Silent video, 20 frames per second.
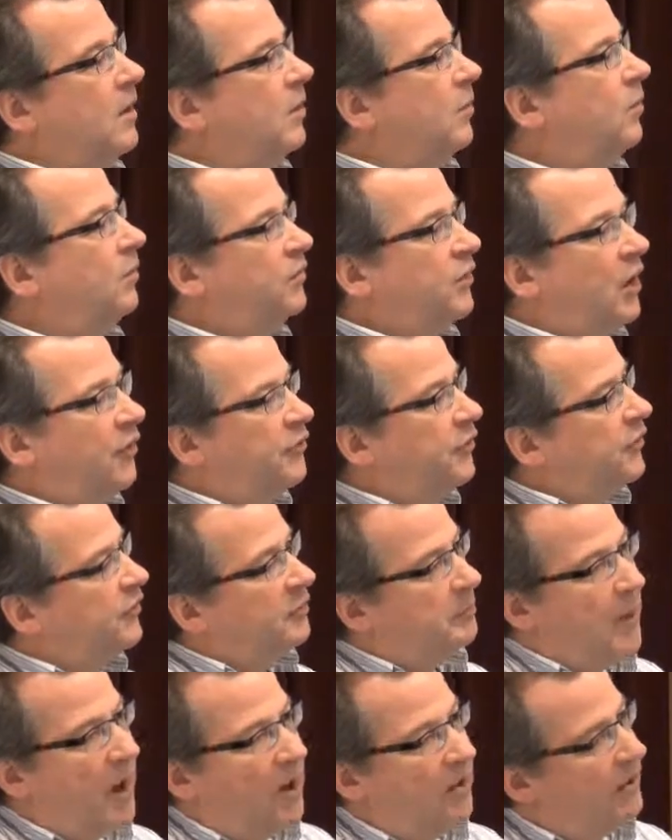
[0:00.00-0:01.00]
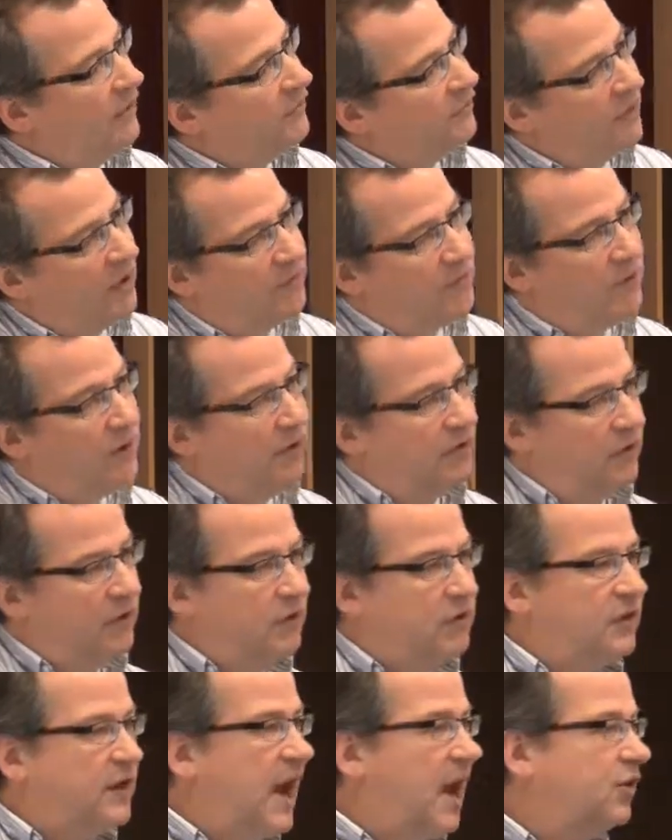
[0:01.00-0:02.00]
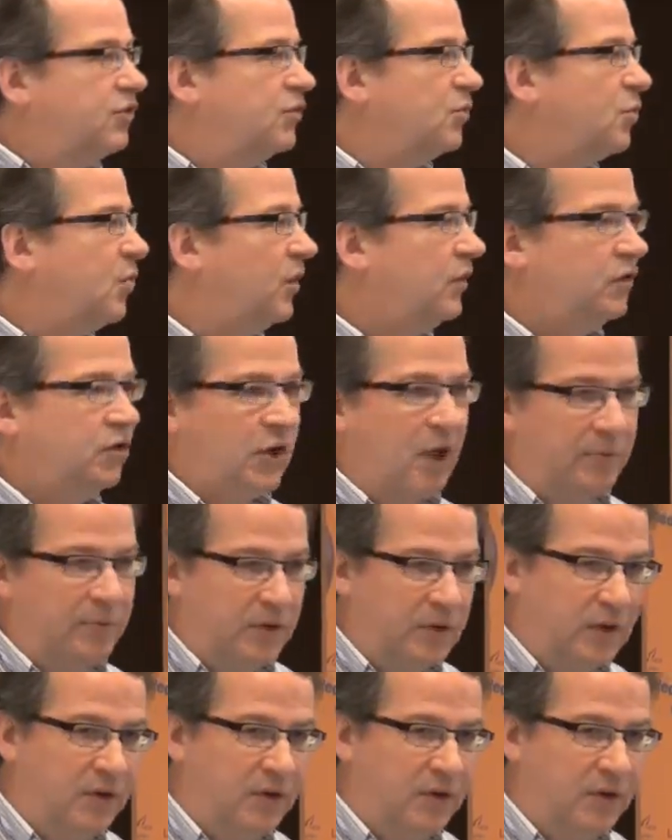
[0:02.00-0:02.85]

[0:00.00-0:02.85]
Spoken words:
It was also inspired at several other international workshops.